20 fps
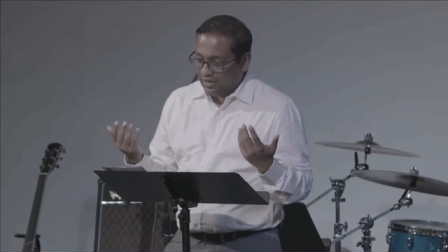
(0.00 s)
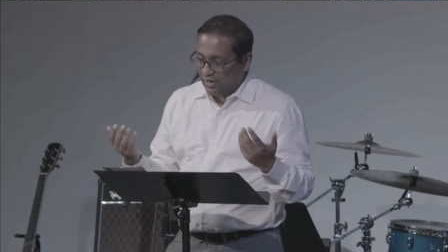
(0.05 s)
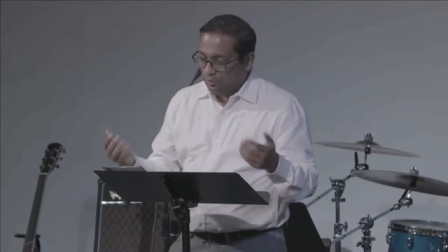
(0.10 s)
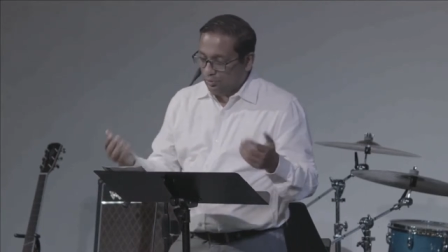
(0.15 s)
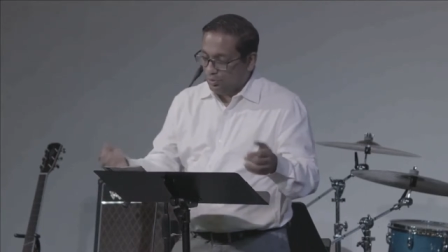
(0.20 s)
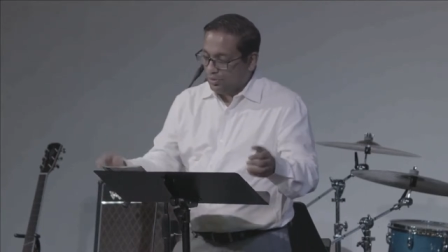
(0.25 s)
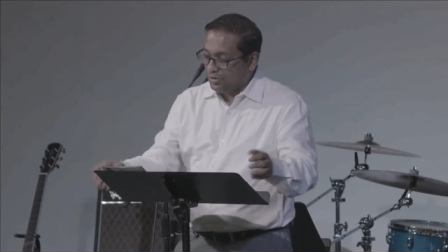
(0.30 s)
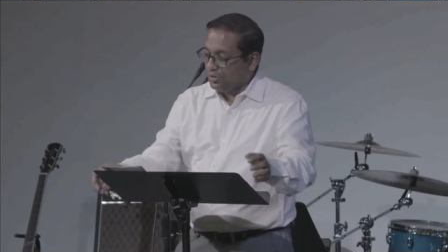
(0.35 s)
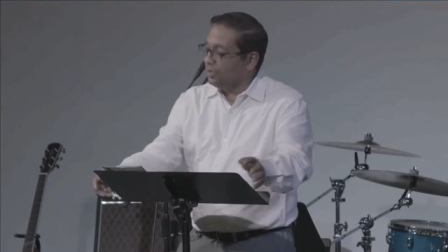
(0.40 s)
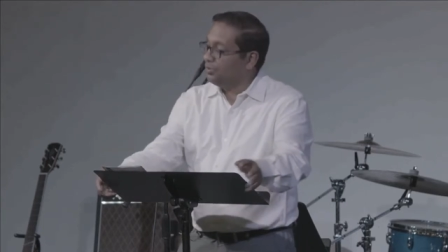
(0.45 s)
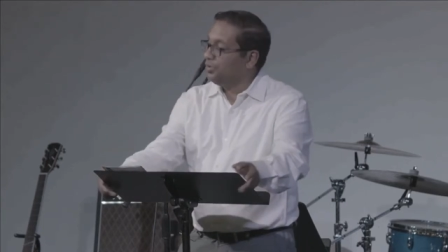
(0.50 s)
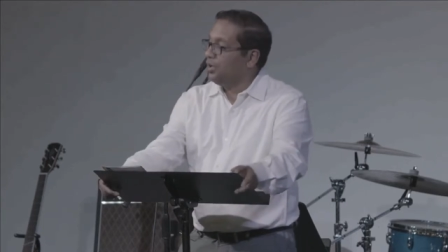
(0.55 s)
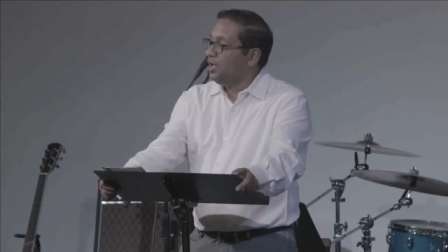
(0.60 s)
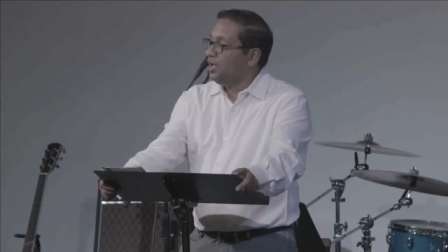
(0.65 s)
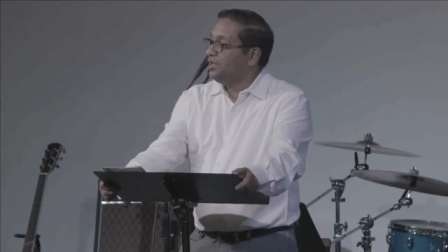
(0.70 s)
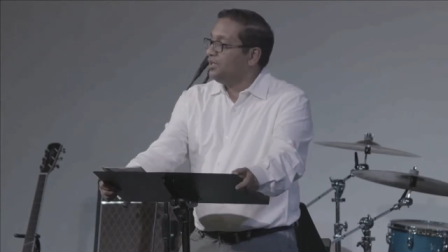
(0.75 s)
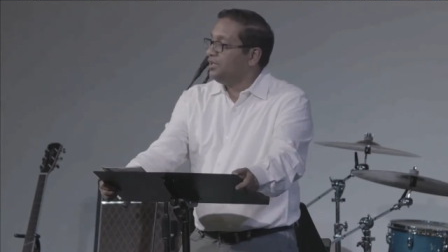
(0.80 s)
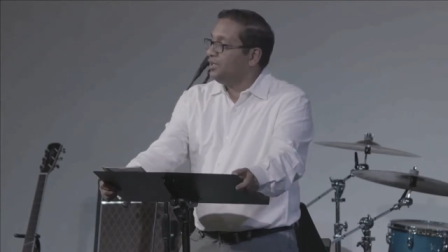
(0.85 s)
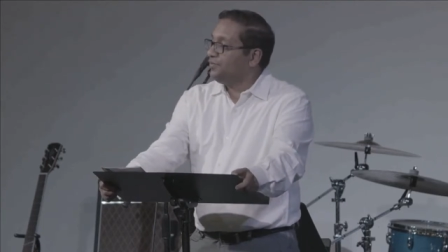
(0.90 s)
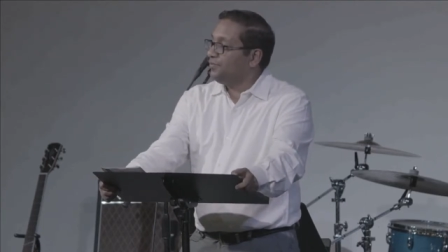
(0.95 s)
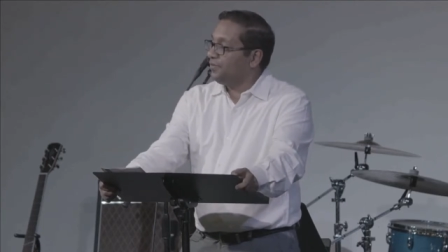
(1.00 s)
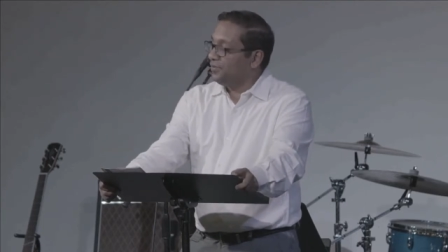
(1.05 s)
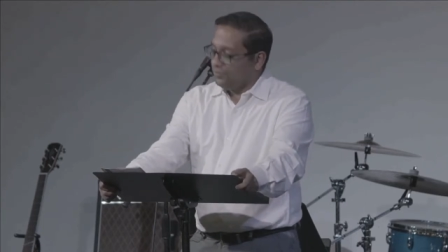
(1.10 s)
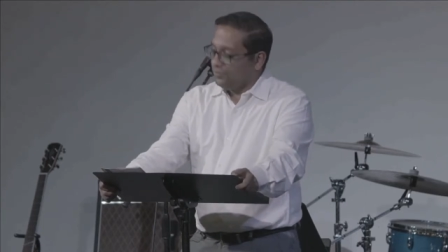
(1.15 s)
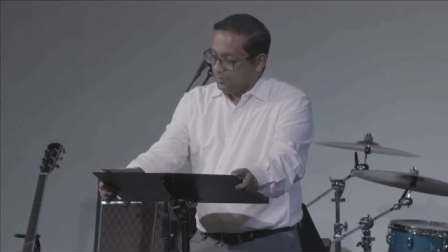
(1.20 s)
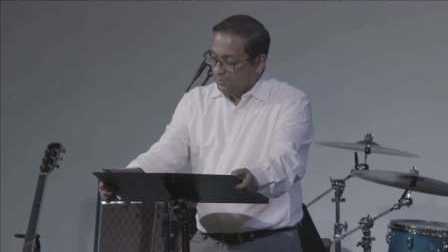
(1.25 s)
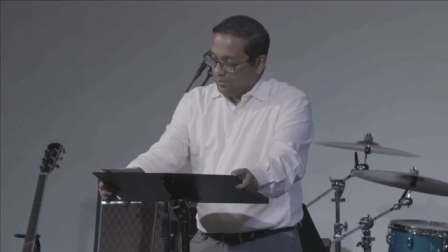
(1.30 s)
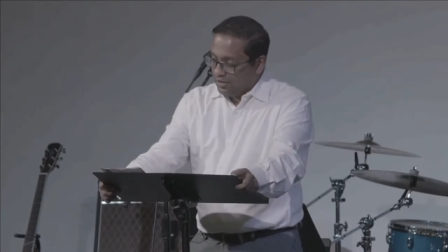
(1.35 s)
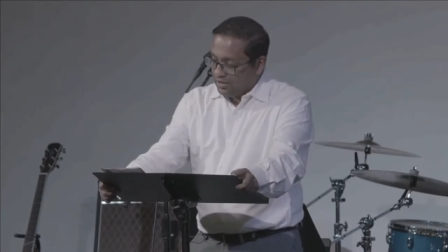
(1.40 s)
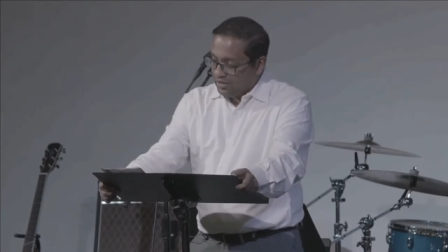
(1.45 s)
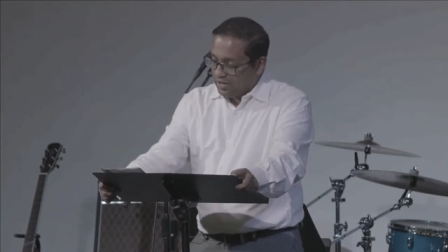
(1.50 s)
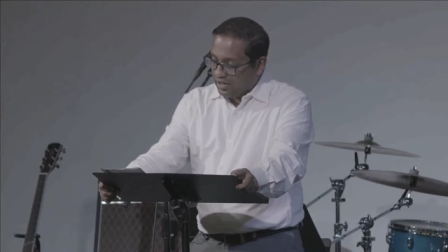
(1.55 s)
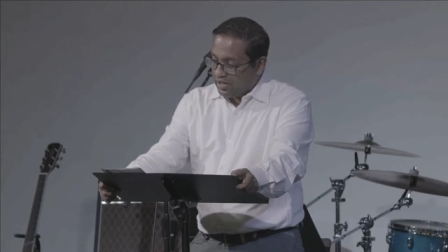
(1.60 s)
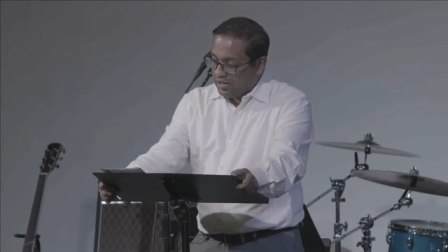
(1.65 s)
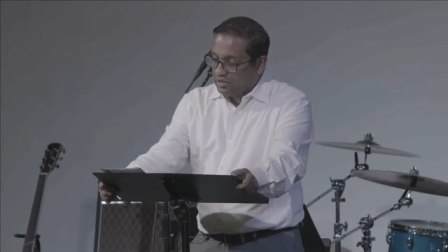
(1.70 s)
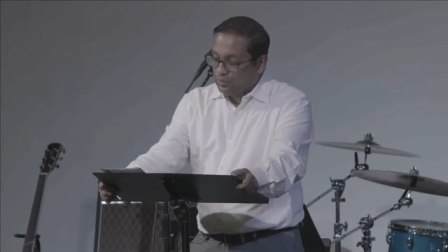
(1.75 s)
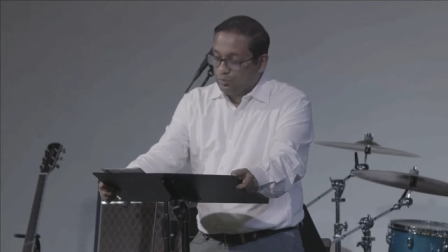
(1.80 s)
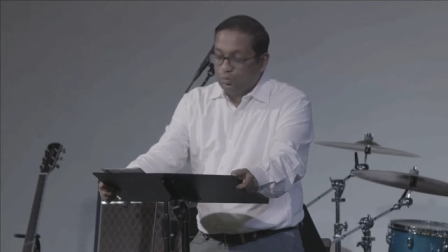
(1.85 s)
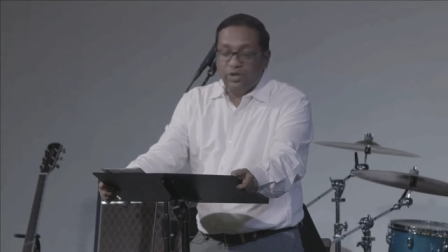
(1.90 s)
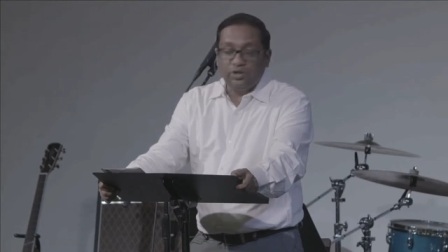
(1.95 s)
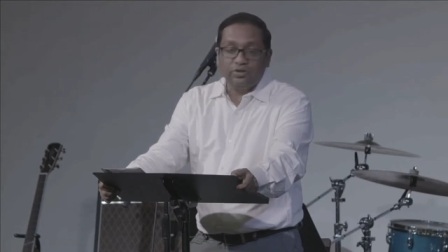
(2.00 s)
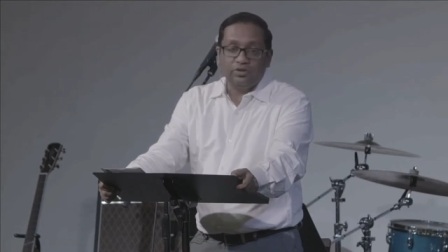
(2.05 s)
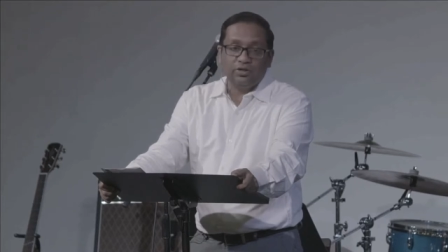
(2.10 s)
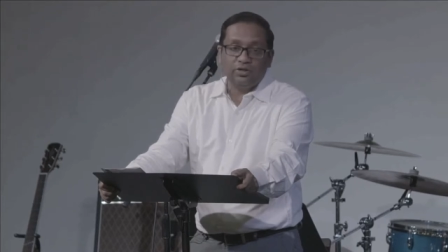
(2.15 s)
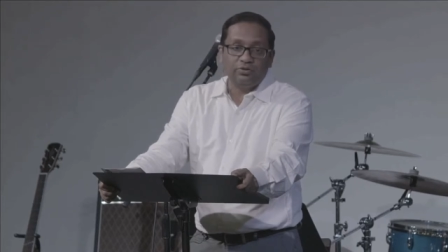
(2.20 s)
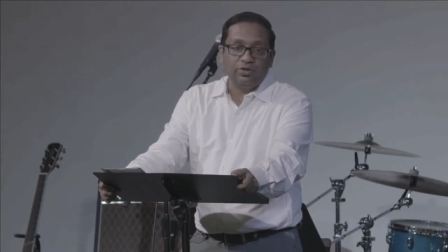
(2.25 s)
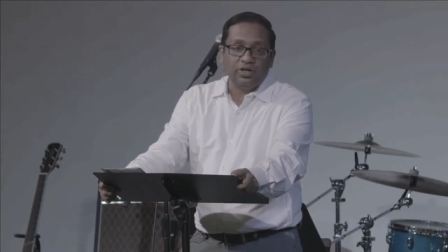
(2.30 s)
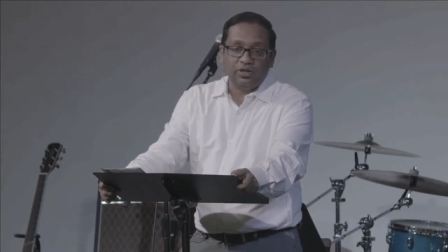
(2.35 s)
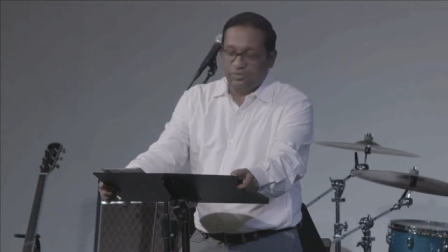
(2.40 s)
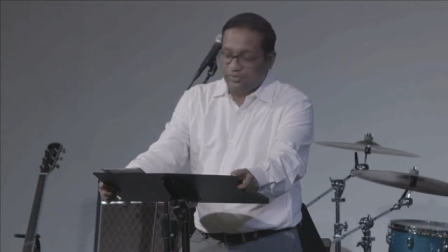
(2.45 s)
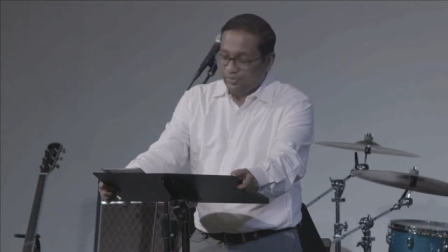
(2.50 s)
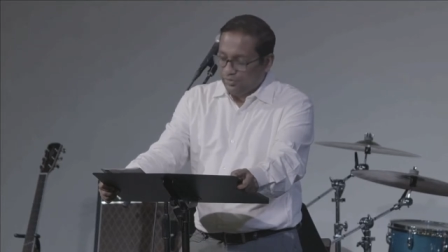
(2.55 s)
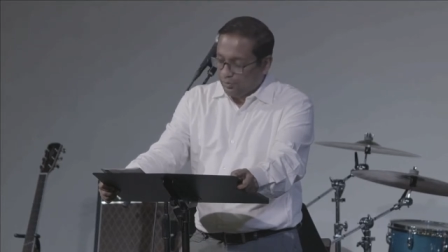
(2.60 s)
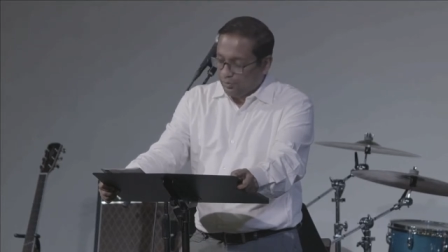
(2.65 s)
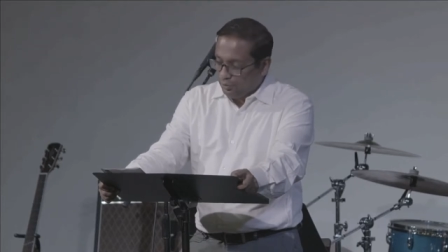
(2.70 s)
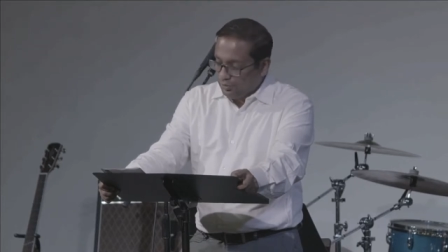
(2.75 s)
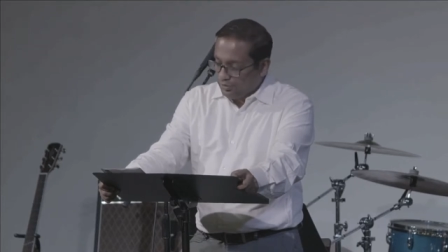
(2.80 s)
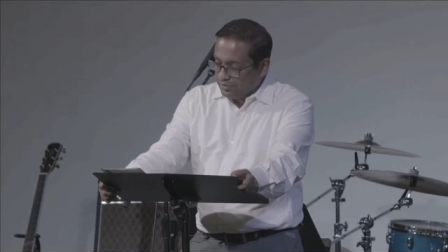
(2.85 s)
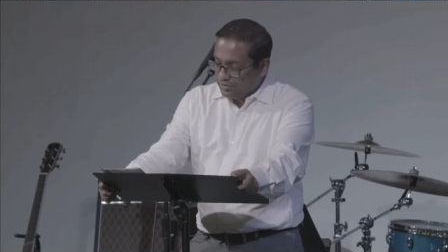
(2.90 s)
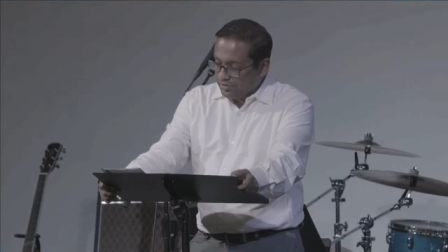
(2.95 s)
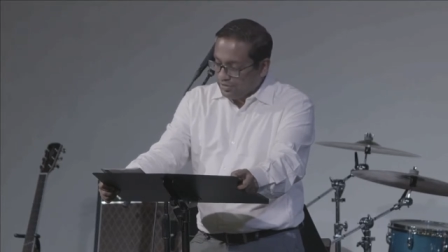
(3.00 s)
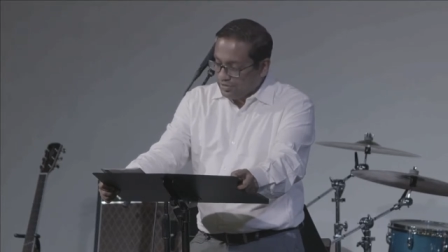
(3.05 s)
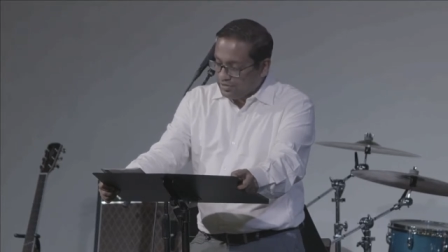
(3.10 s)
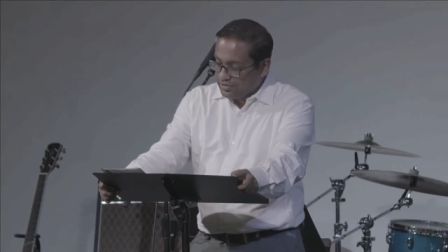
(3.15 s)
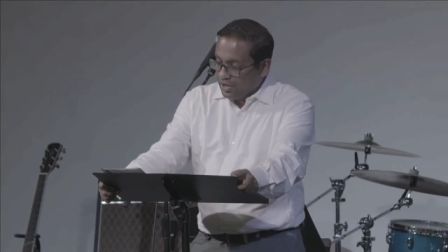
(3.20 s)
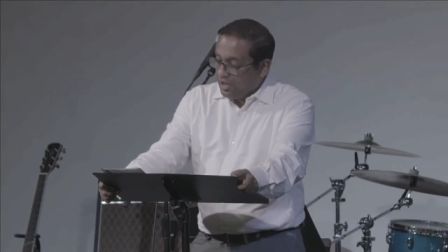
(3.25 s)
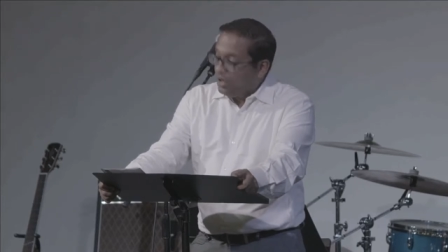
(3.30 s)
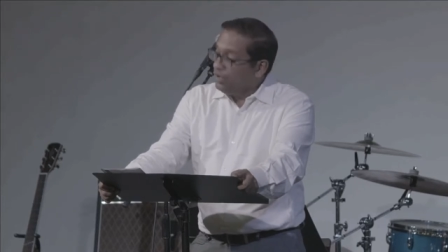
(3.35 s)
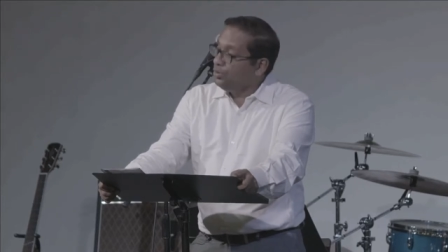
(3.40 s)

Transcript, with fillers: And we're no different from the guys wandering around in the wilderness